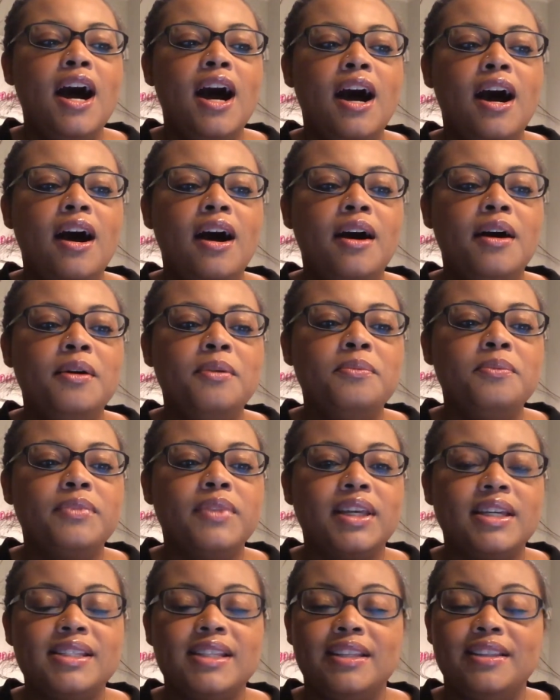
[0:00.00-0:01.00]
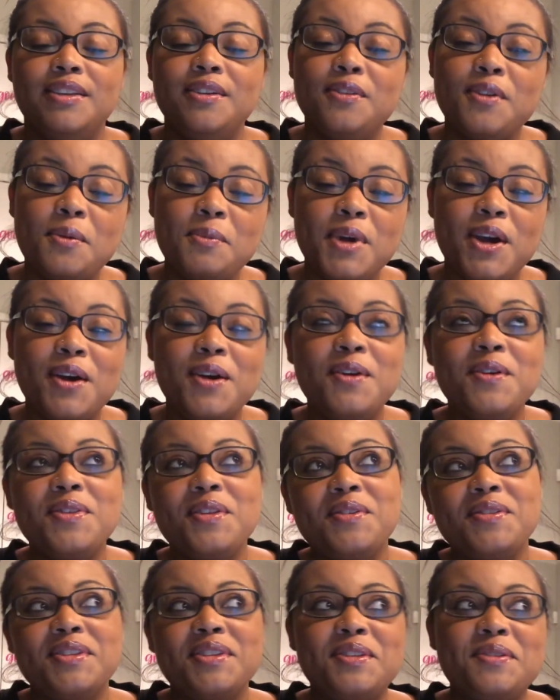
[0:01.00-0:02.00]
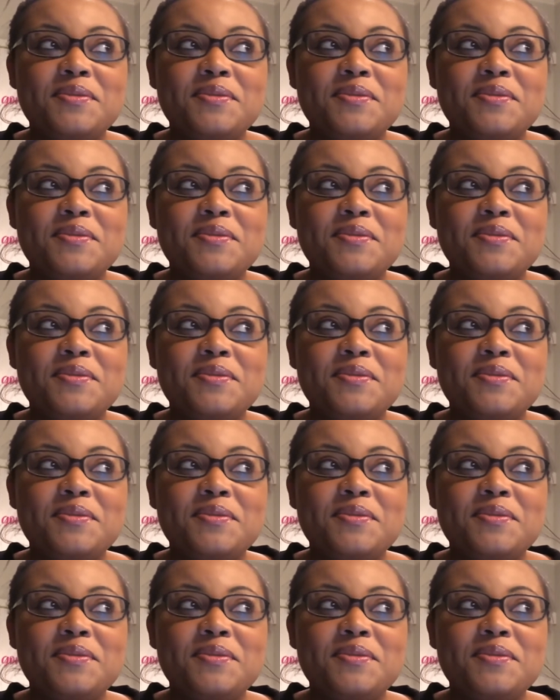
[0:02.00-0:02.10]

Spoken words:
Like I said, living on my own, that was a